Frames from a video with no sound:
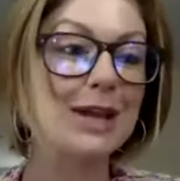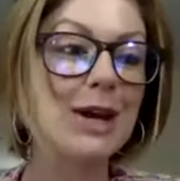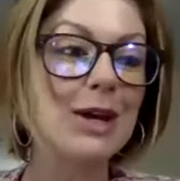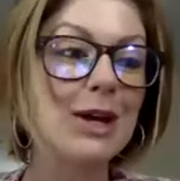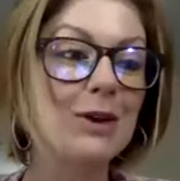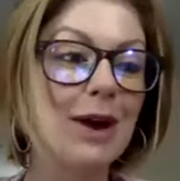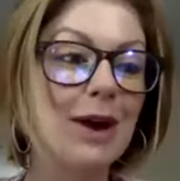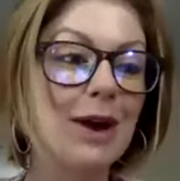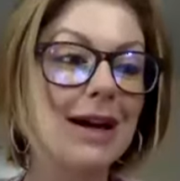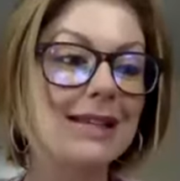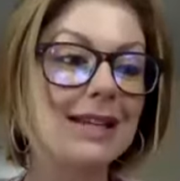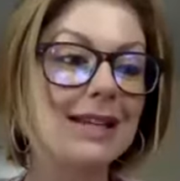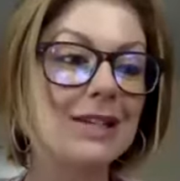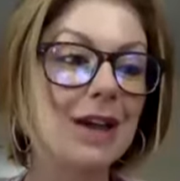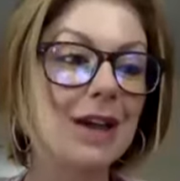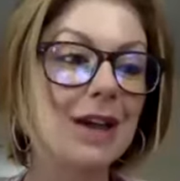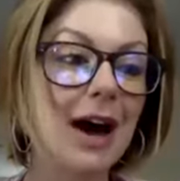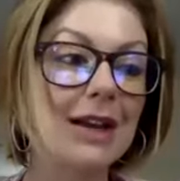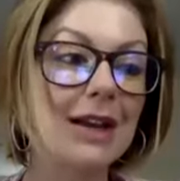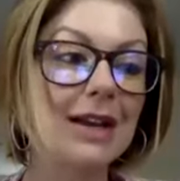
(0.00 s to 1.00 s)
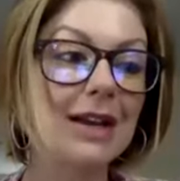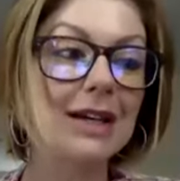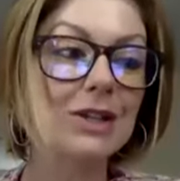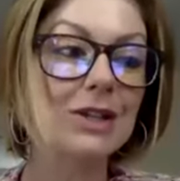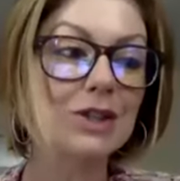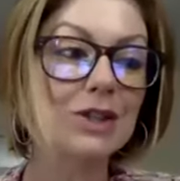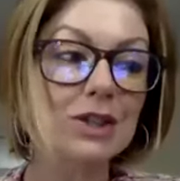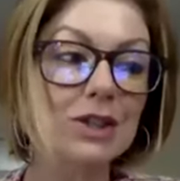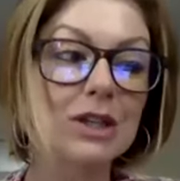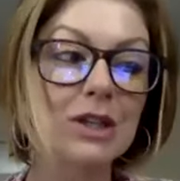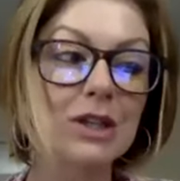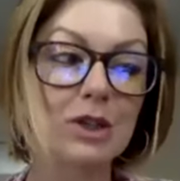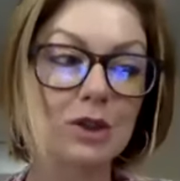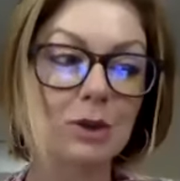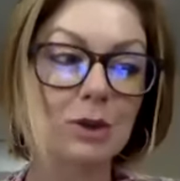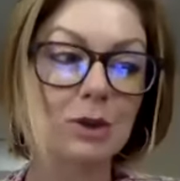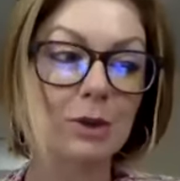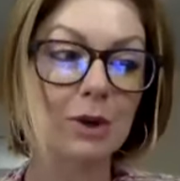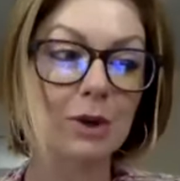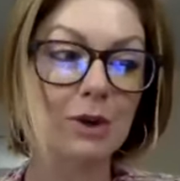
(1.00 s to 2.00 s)
you guys, and Tanya is just a
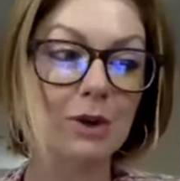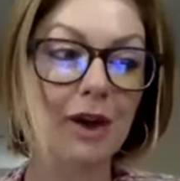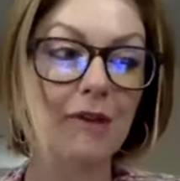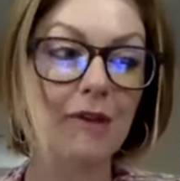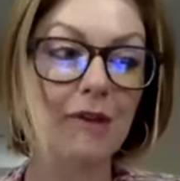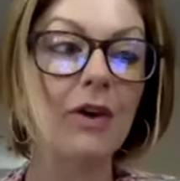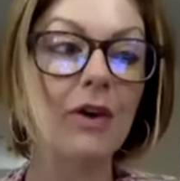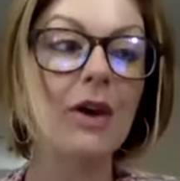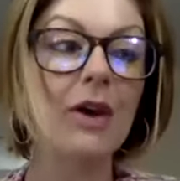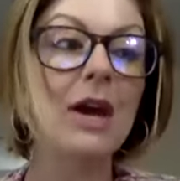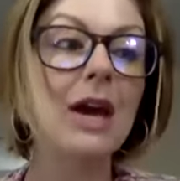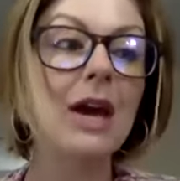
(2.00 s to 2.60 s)
distributor level,